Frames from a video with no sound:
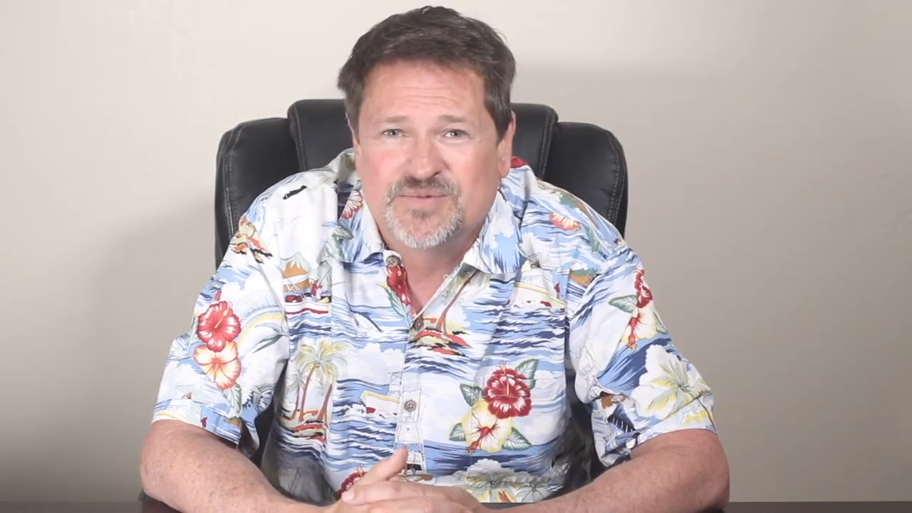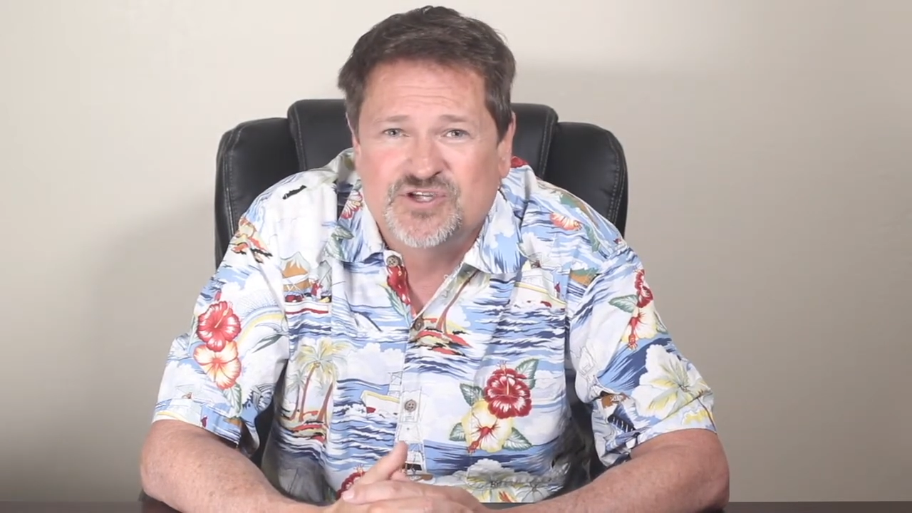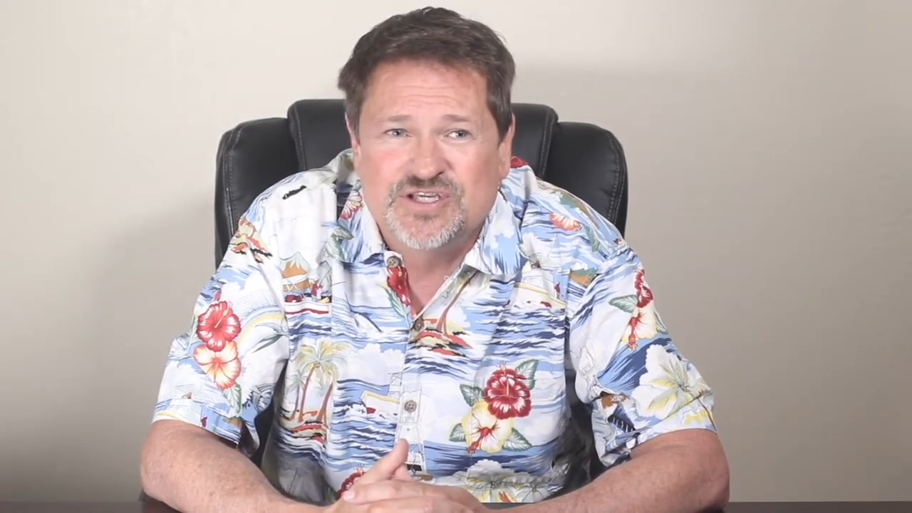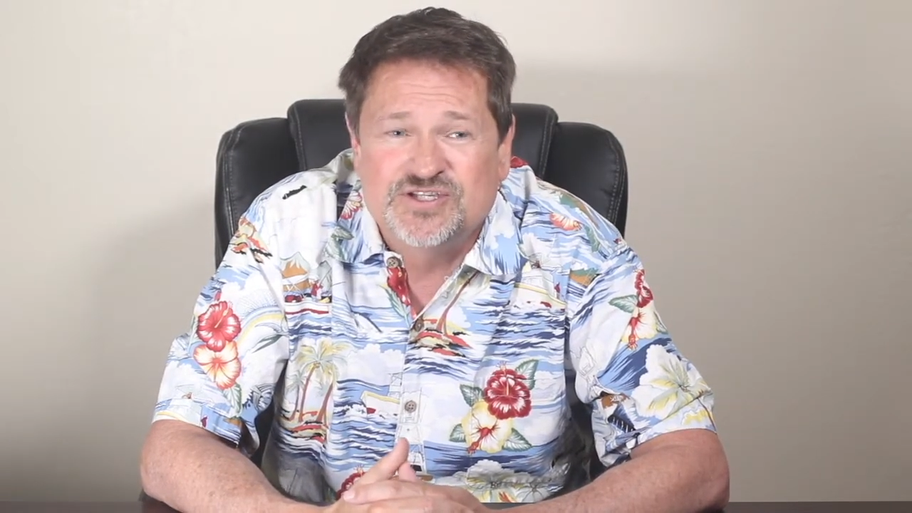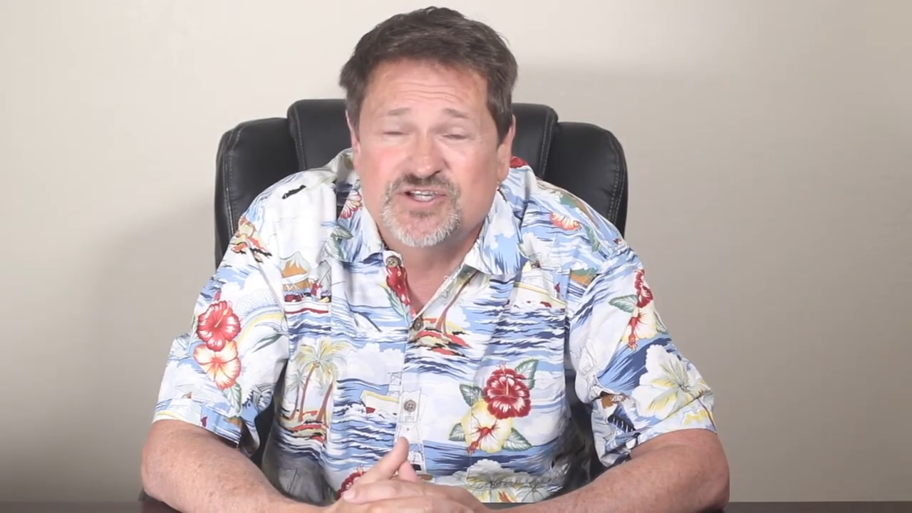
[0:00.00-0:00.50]

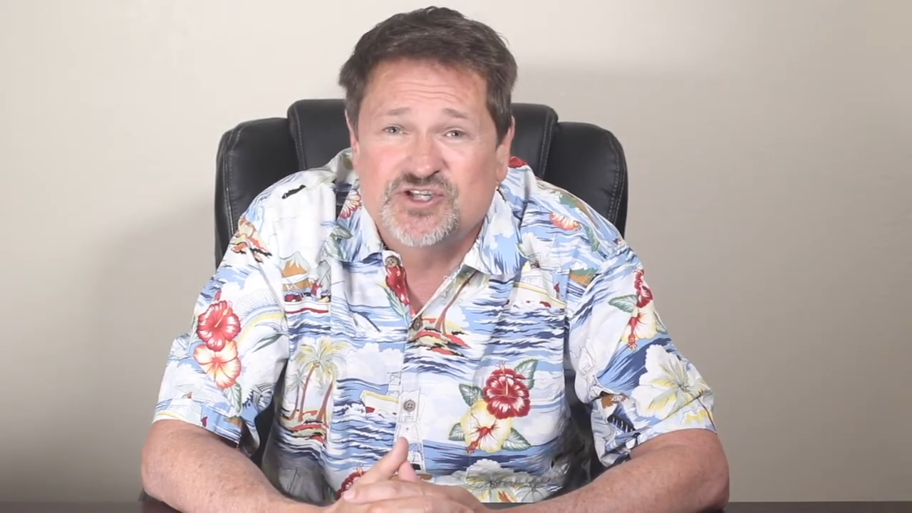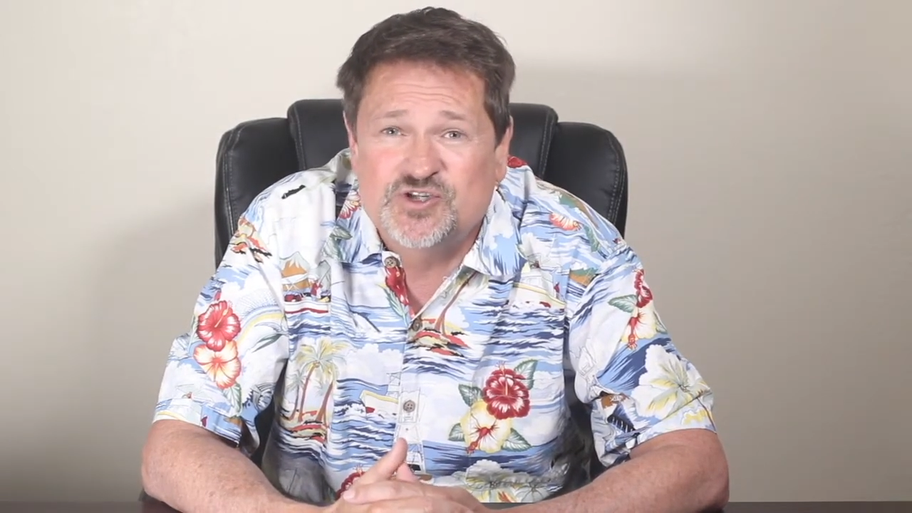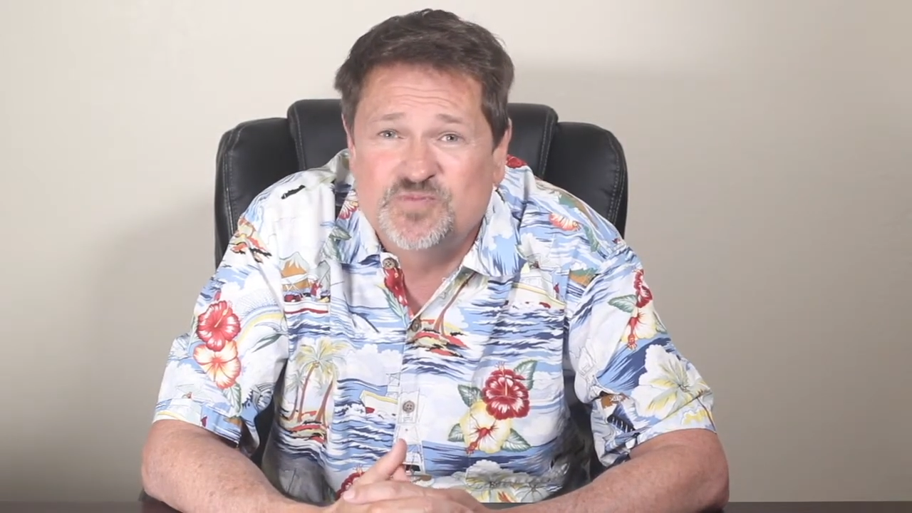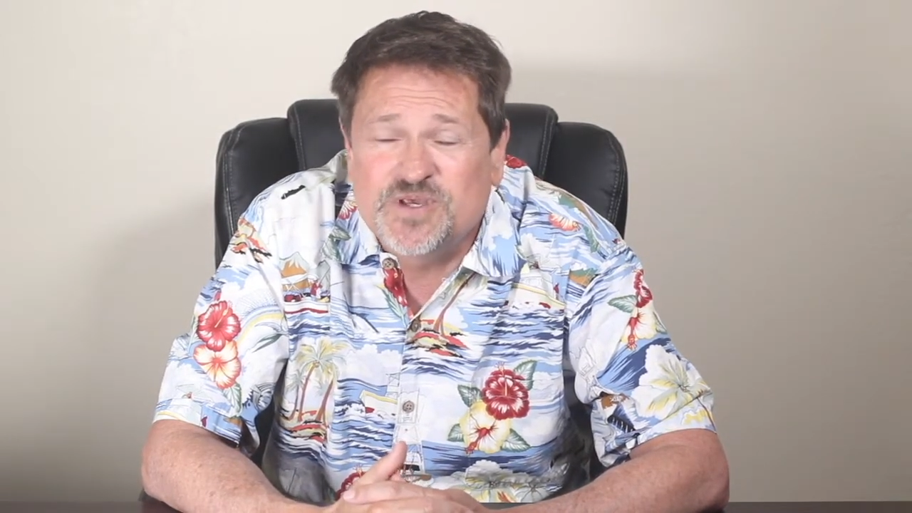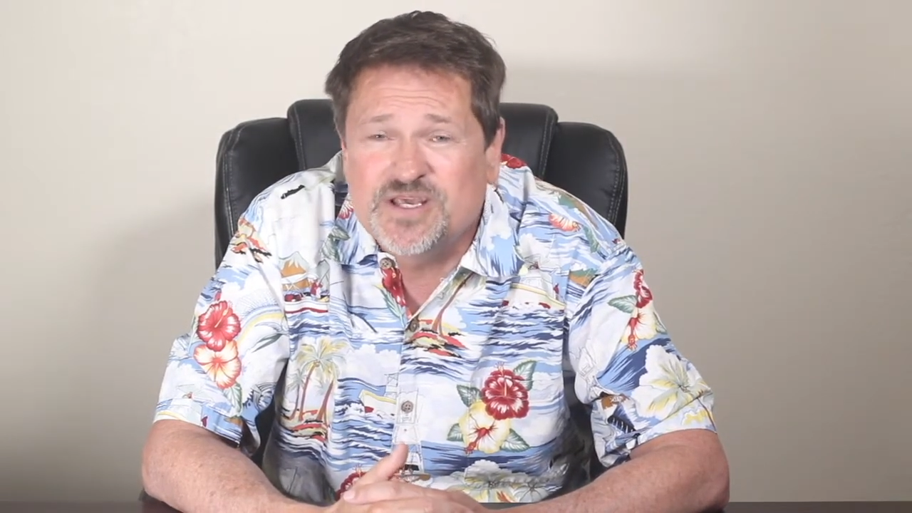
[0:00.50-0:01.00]
Jesus
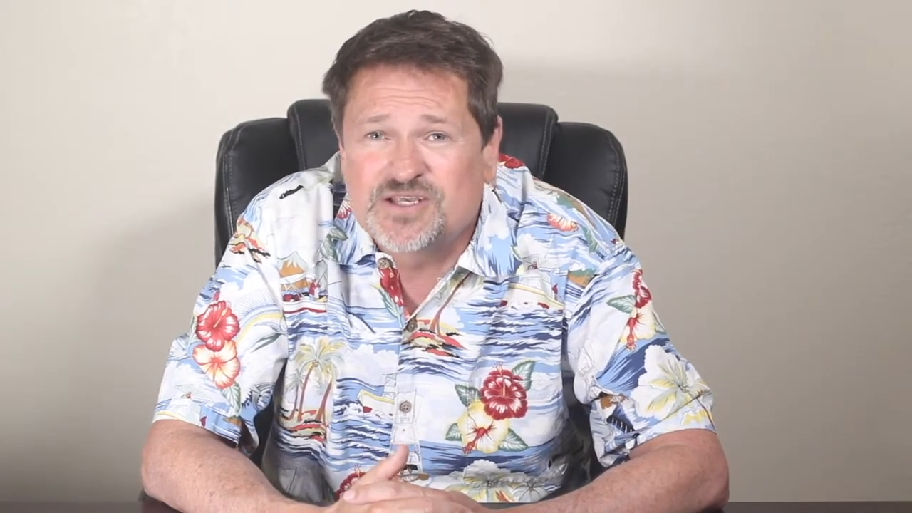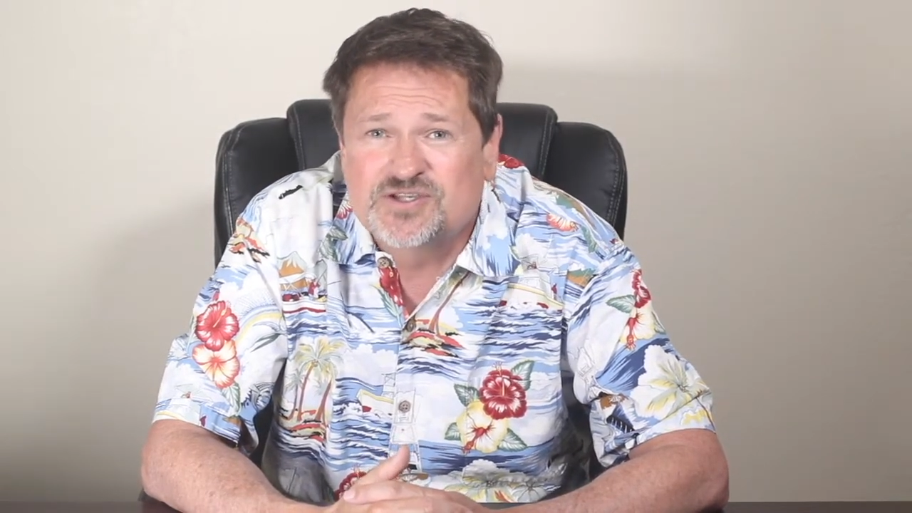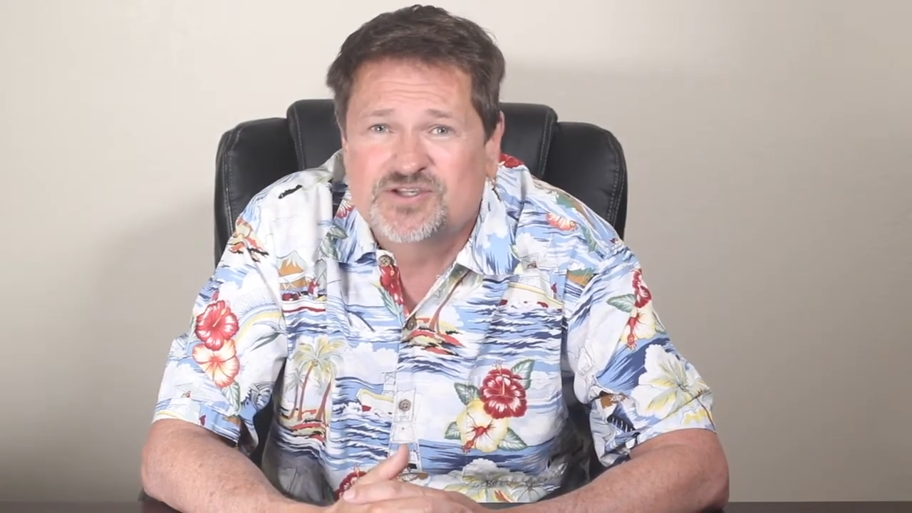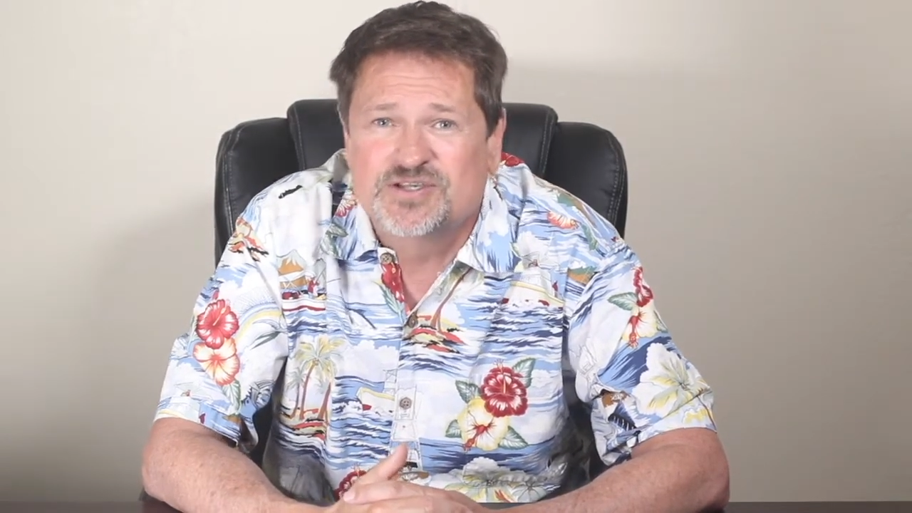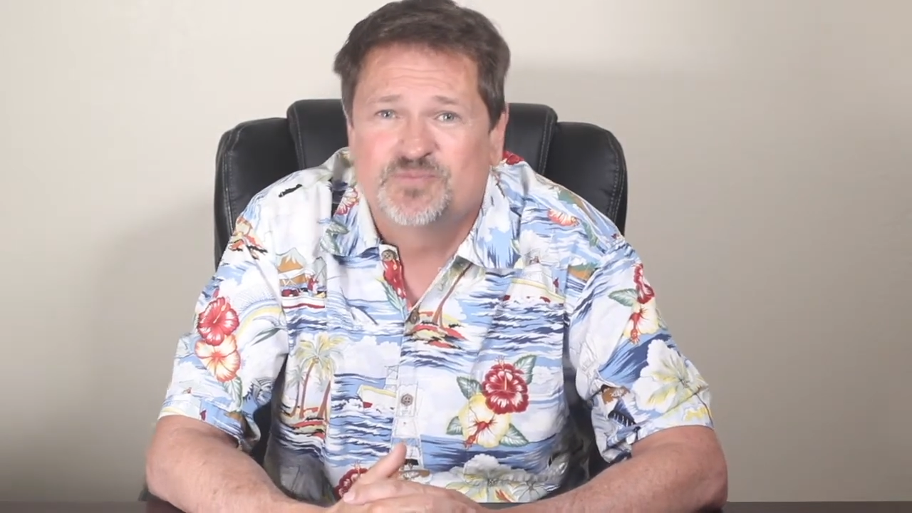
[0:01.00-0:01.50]

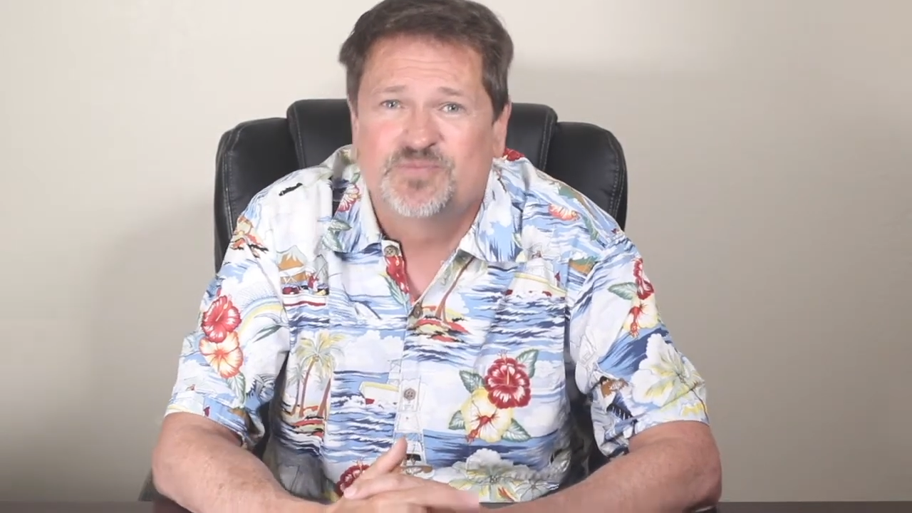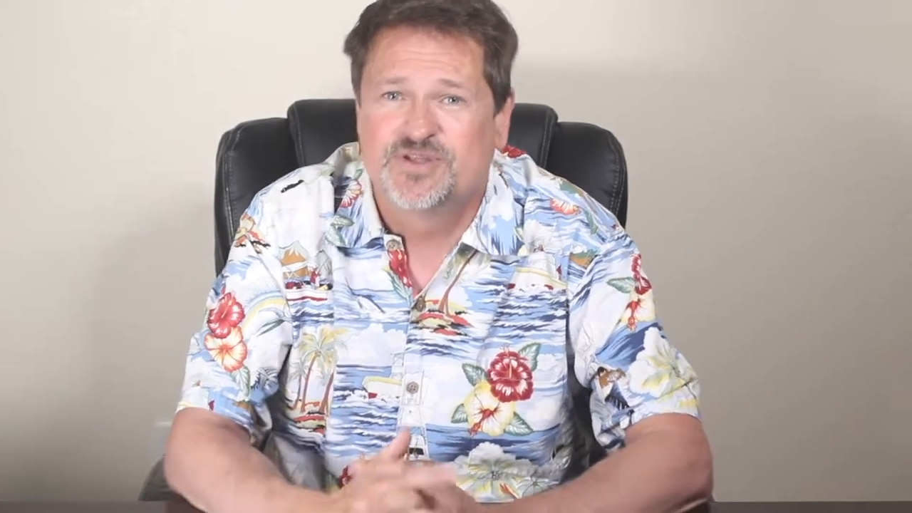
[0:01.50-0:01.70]
speaks.